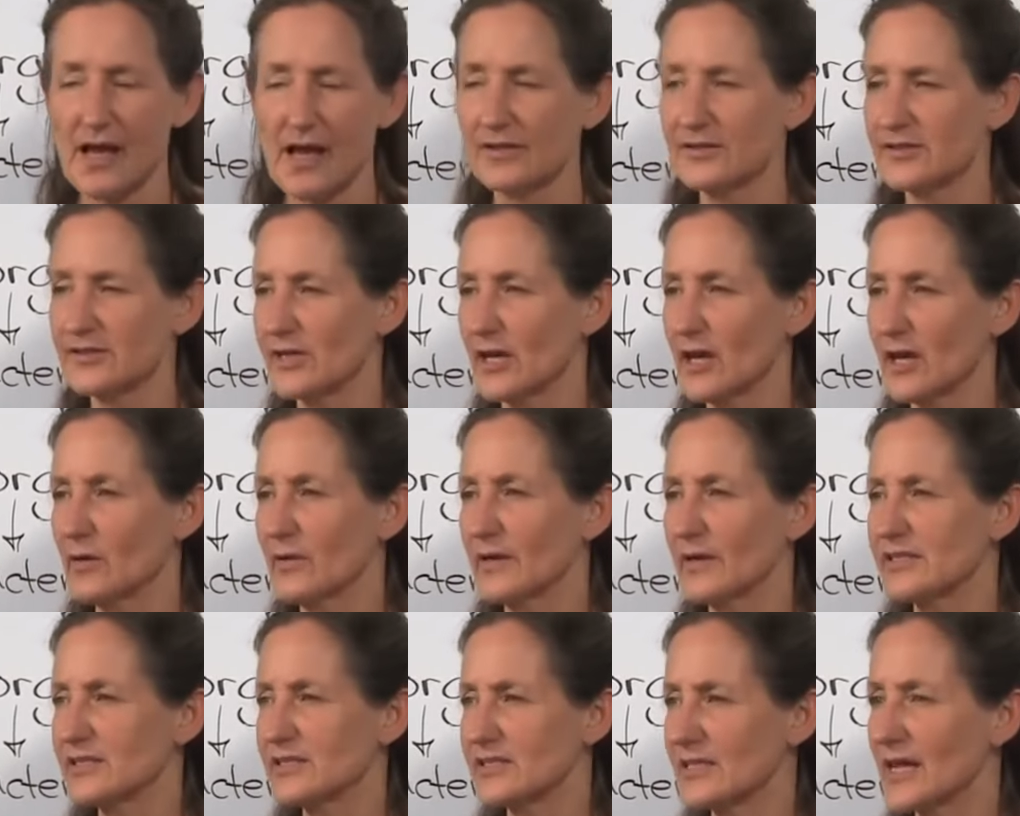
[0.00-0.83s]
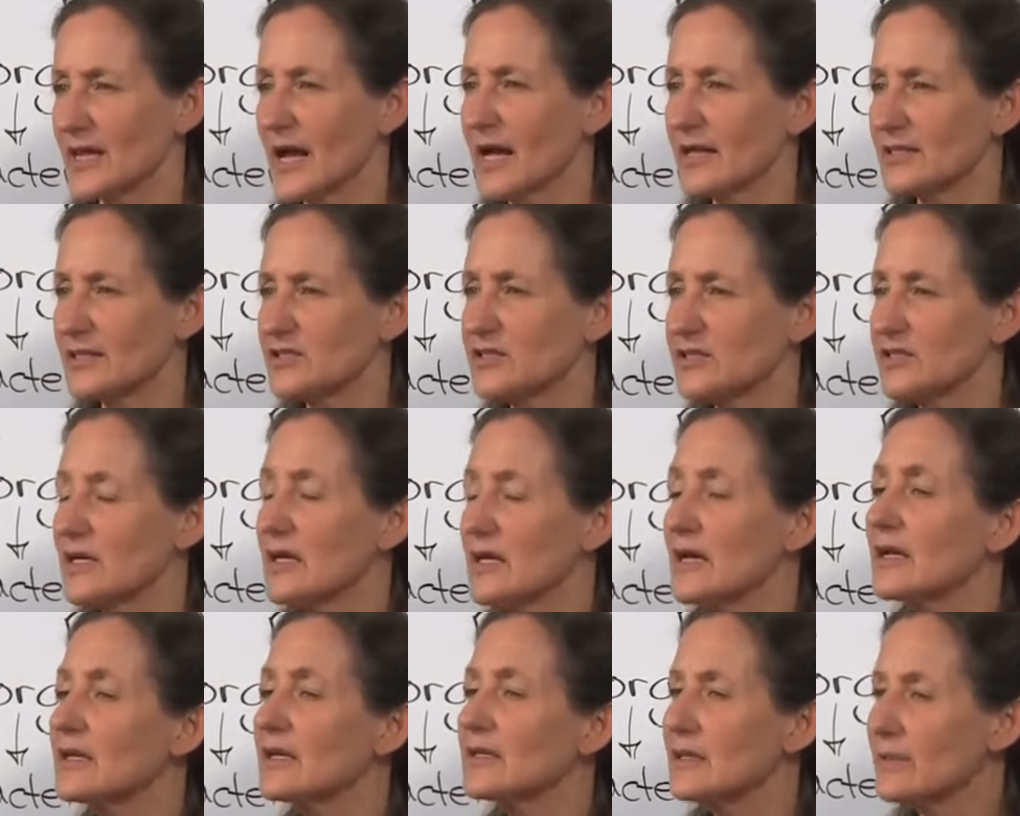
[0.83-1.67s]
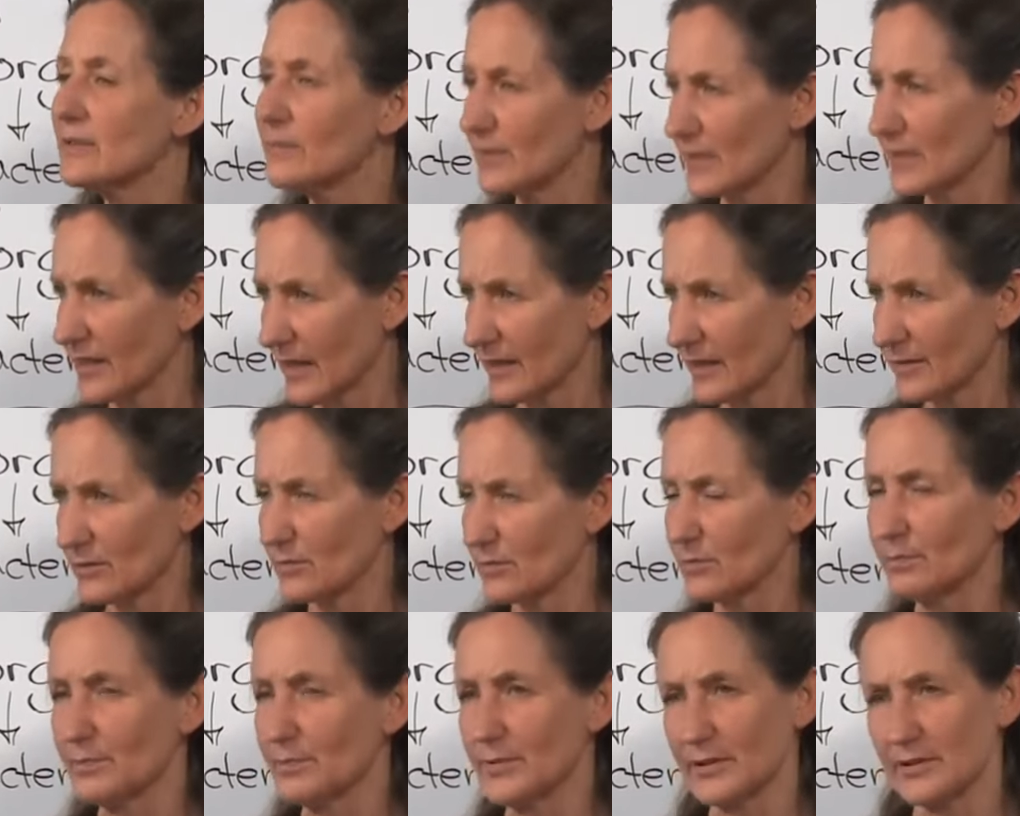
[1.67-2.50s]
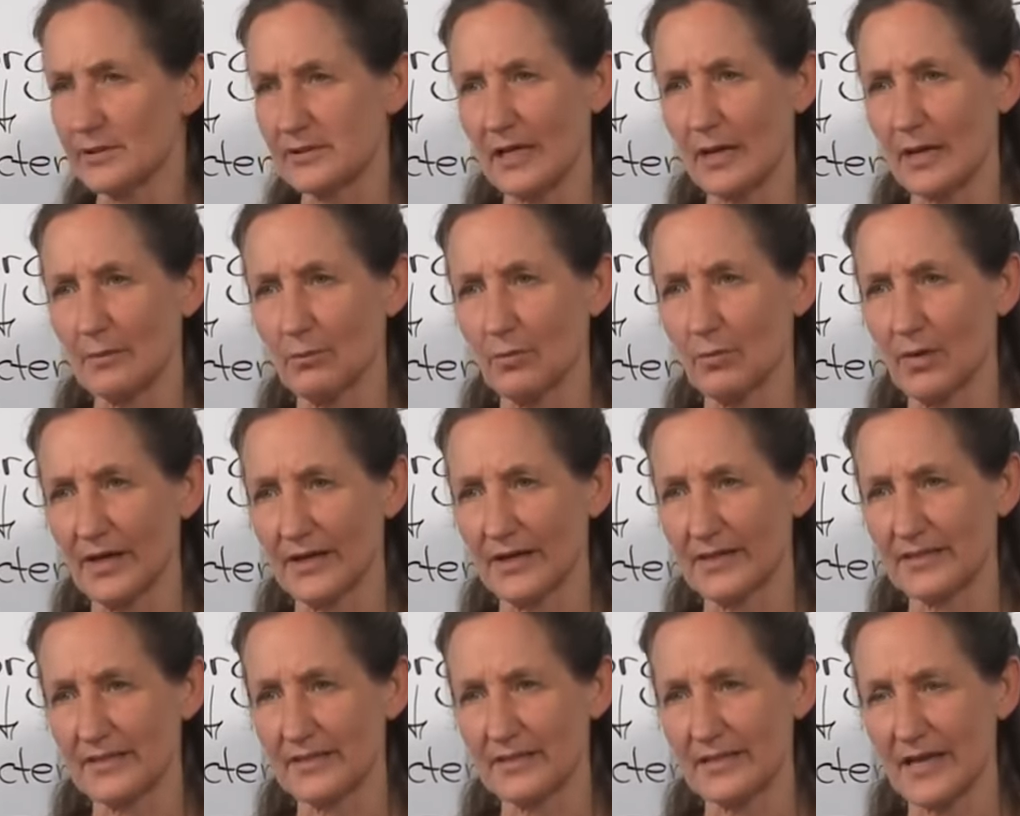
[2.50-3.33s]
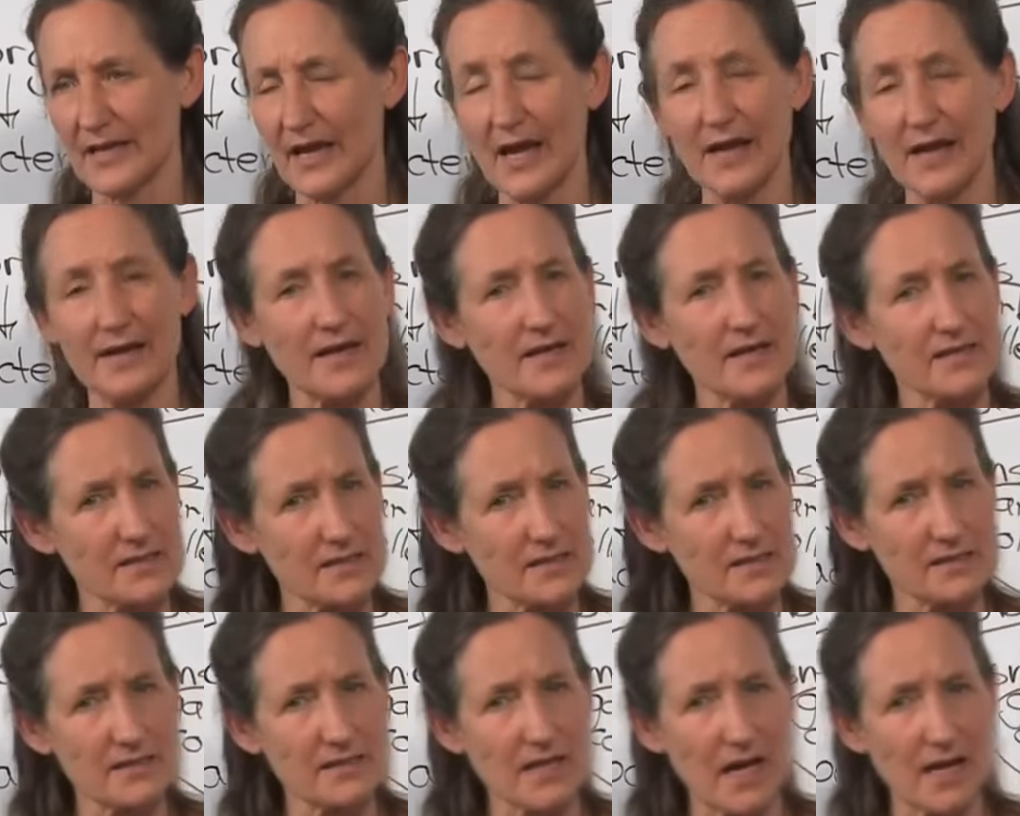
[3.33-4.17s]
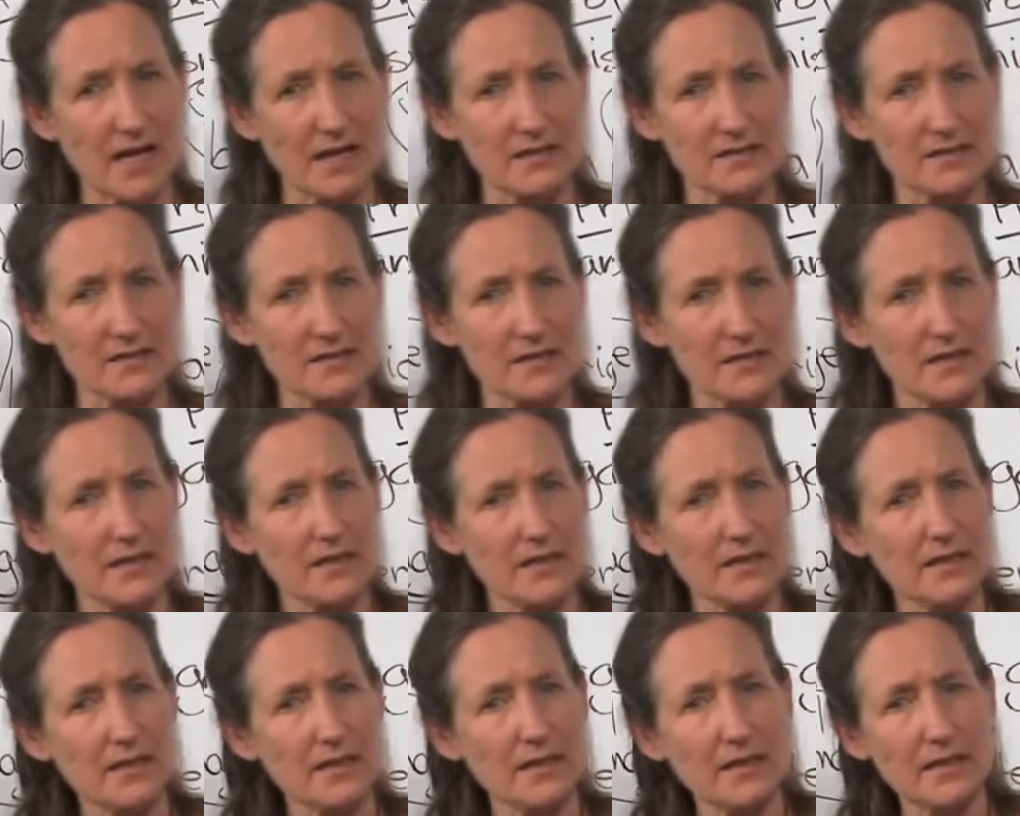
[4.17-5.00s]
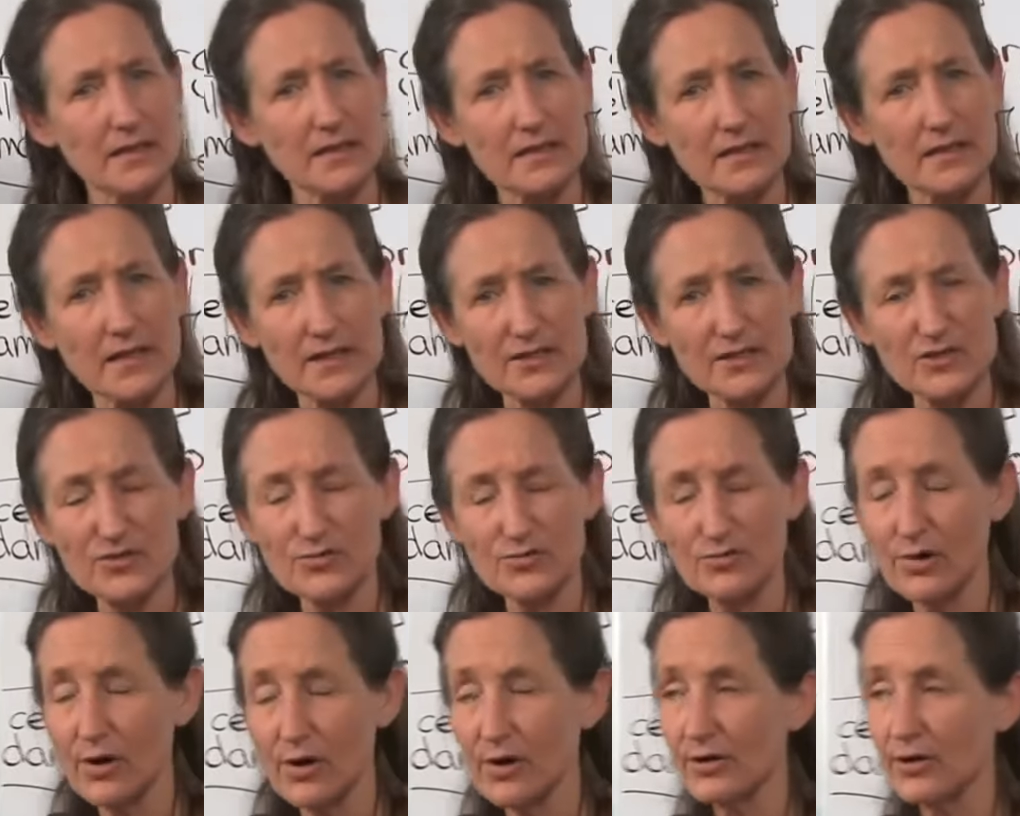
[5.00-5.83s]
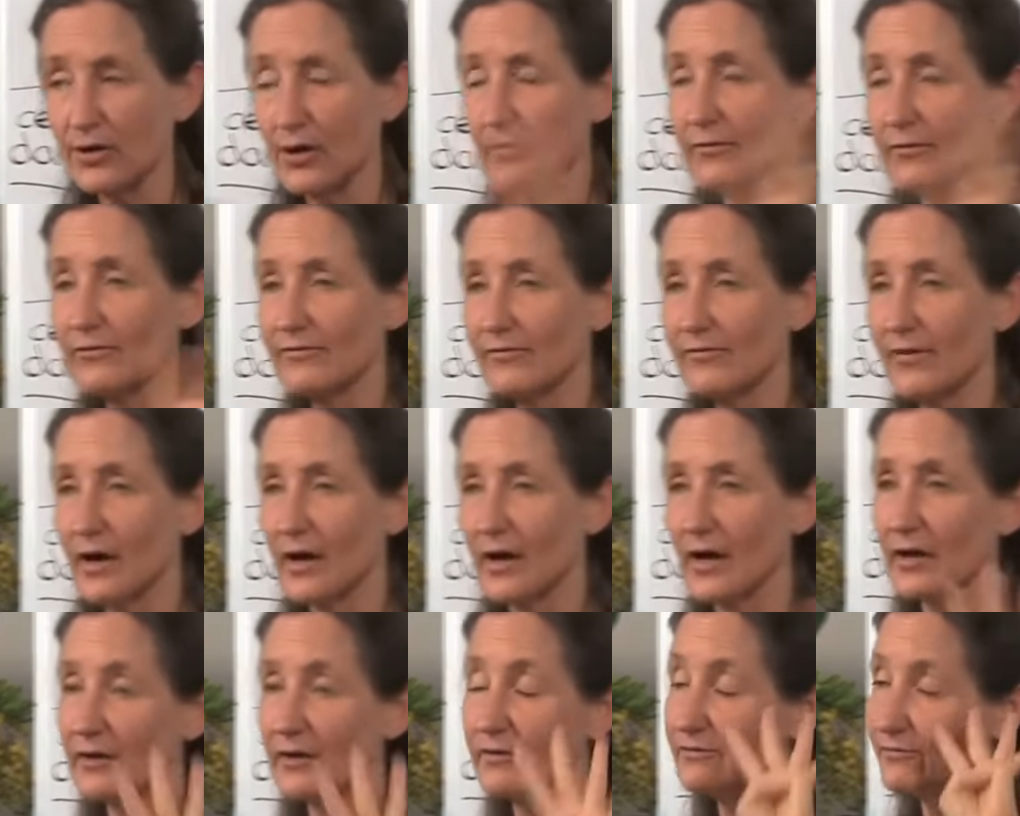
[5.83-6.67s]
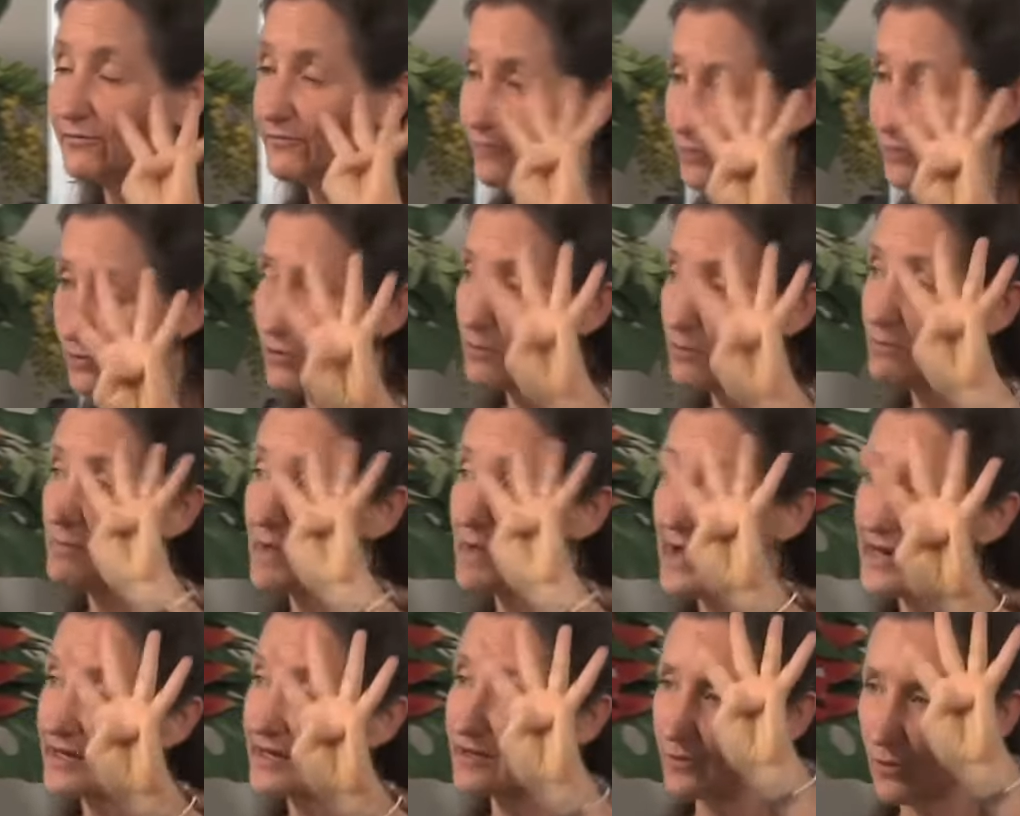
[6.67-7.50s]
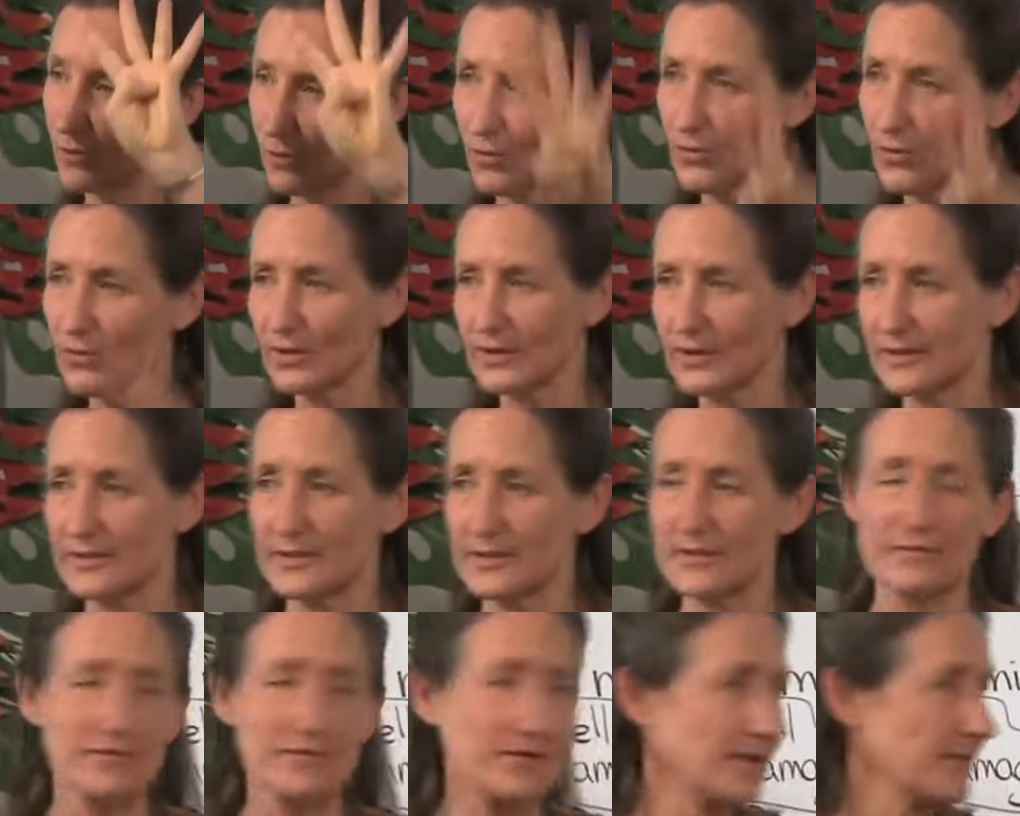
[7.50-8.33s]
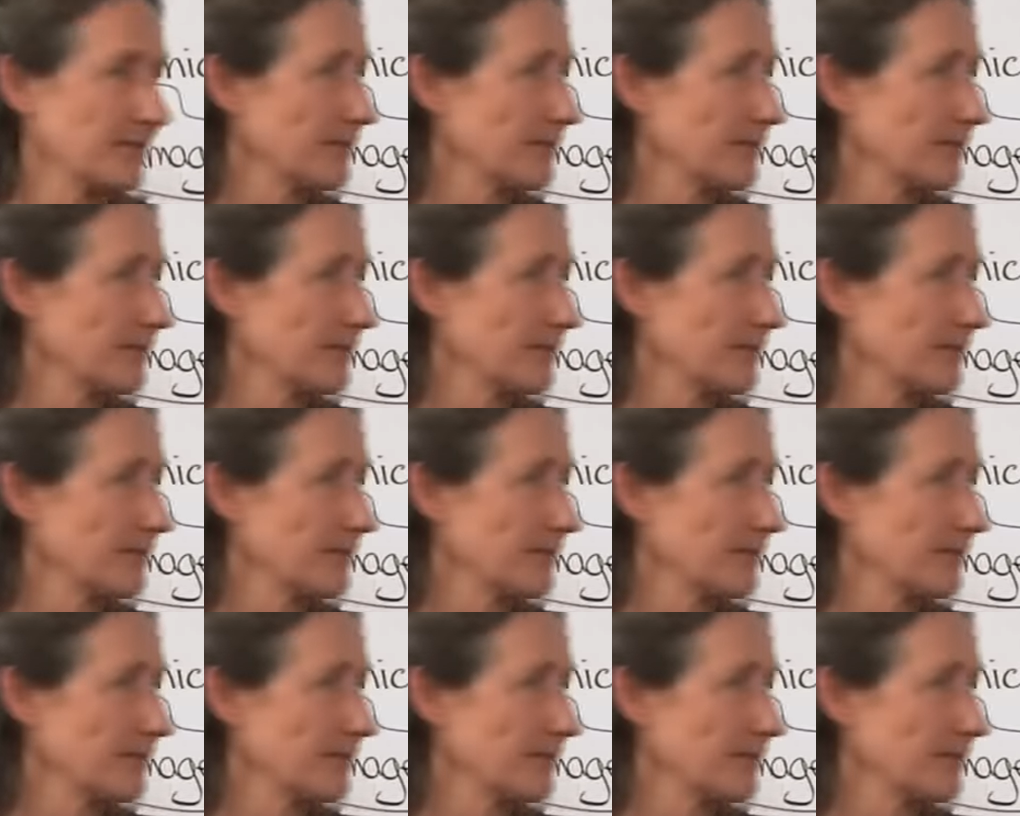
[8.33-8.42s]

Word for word: And so it starts to eliminate built up waste. And as it does, it gets thrown off via four main organs of